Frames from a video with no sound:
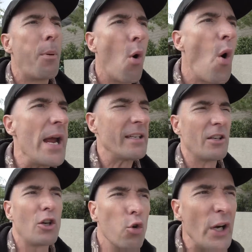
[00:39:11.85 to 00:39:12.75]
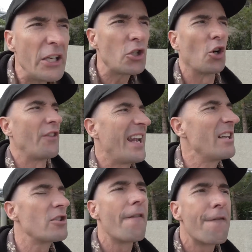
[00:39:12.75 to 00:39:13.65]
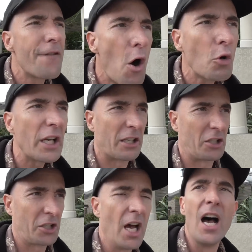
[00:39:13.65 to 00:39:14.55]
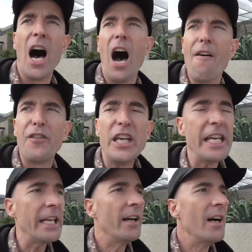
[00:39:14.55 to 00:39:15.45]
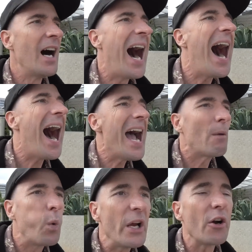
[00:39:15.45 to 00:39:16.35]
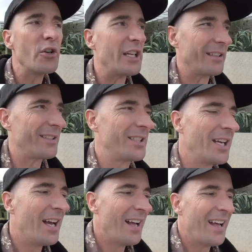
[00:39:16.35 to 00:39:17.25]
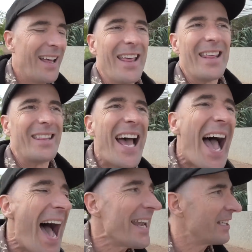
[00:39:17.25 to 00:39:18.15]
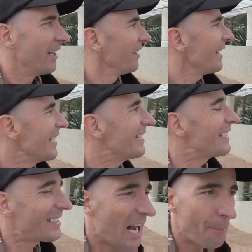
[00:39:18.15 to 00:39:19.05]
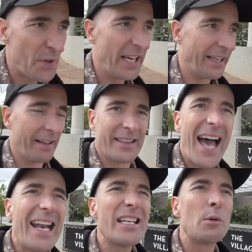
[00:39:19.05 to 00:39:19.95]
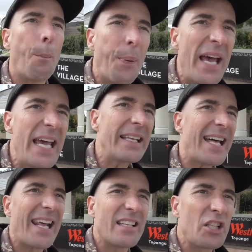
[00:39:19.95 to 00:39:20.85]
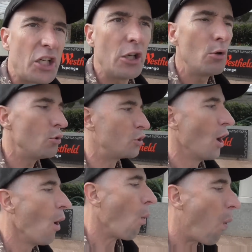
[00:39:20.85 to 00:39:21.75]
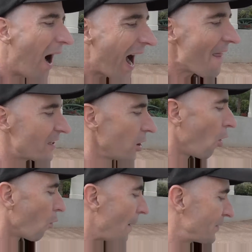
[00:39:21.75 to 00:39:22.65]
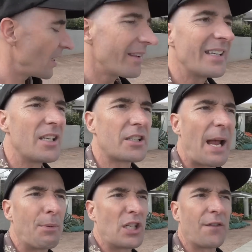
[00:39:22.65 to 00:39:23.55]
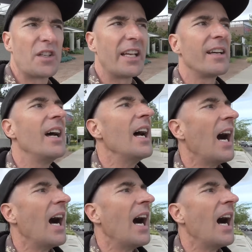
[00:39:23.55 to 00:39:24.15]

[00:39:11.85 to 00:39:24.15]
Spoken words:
point, the creature that is the focus of the high weirdness, that is something. That is big. That is huge. Why this whole reptilian shape-shifting